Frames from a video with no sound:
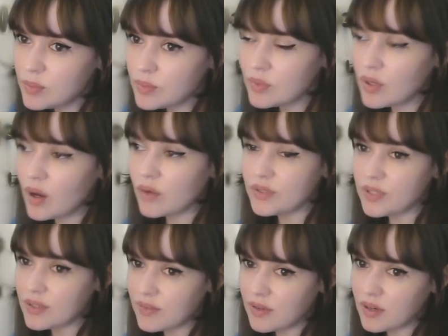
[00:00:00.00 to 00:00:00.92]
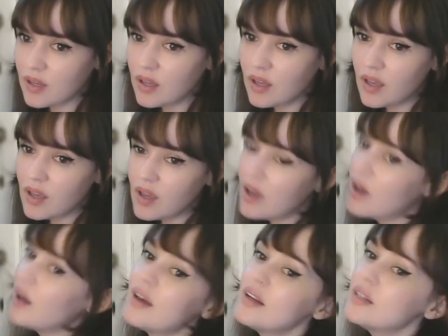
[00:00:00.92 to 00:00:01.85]
or whatever,
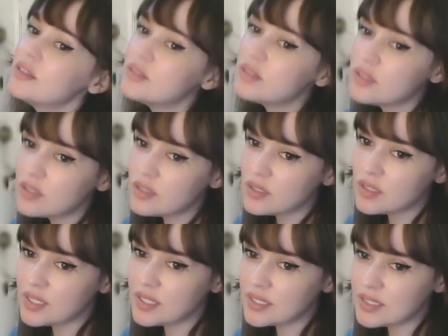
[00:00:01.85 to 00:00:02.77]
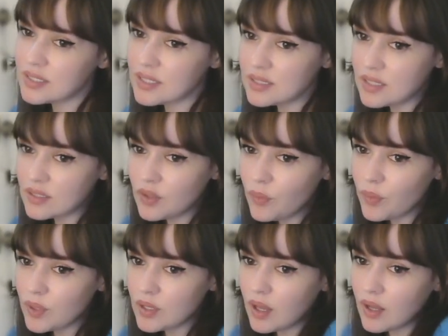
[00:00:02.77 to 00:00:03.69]
and he stays
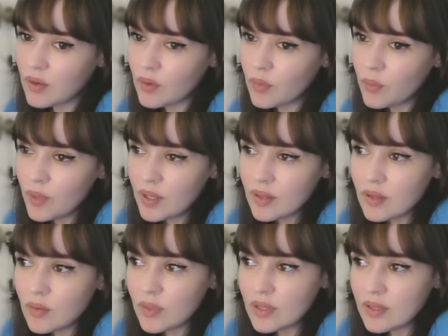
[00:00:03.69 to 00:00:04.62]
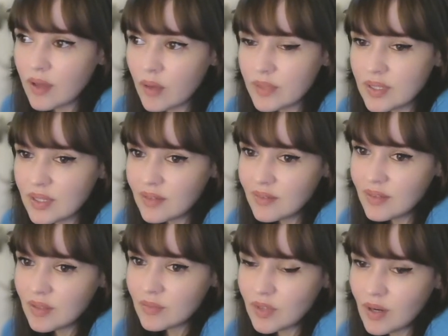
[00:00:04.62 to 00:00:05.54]
unknown, and no one will come and give
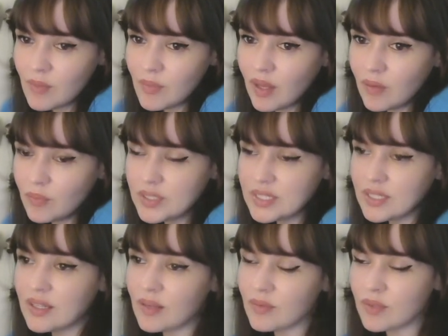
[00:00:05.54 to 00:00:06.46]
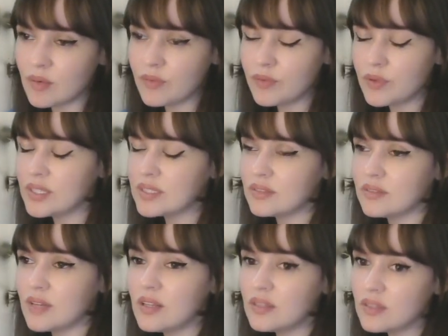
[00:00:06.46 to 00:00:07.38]
him Grammy, present him Grammy for his
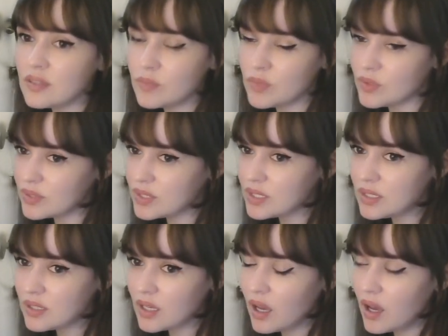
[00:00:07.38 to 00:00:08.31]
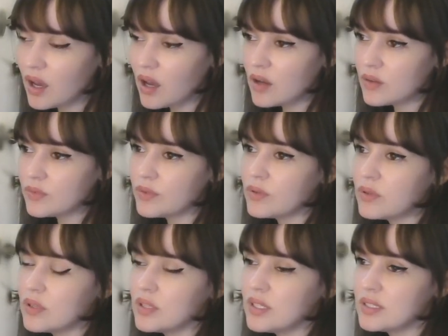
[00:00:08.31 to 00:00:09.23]
great music, for
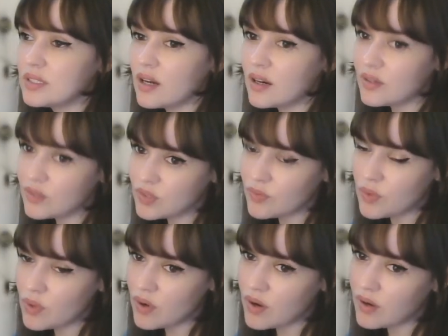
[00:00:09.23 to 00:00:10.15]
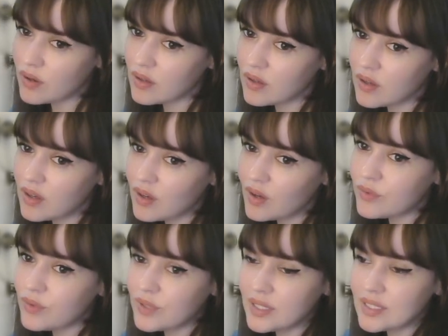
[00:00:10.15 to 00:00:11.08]
his hard work,
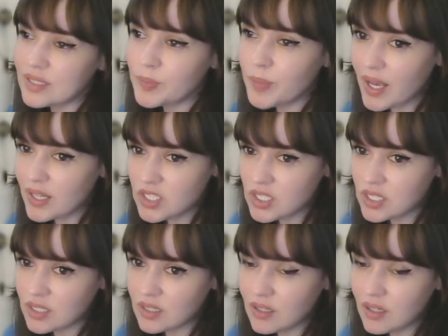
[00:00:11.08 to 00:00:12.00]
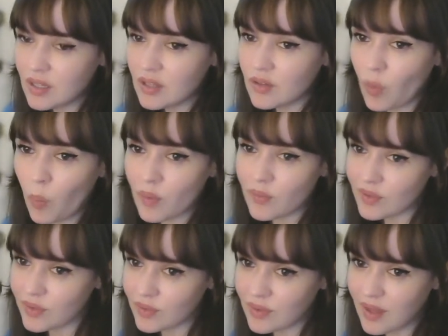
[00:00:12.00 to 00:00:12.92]
for his passion. No one will
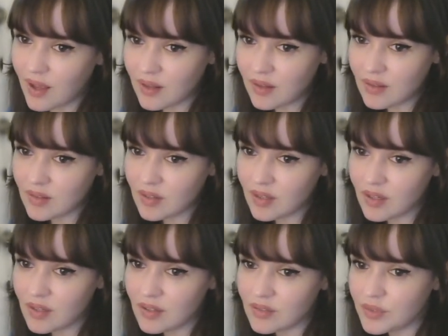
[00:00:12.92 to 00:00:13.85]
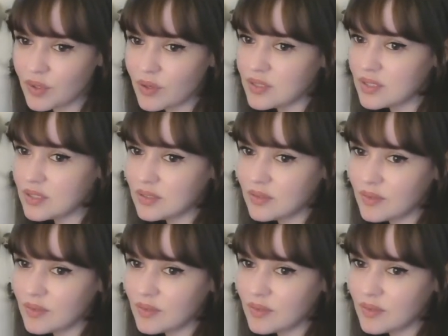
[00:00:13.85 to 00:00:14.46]
do that, of course.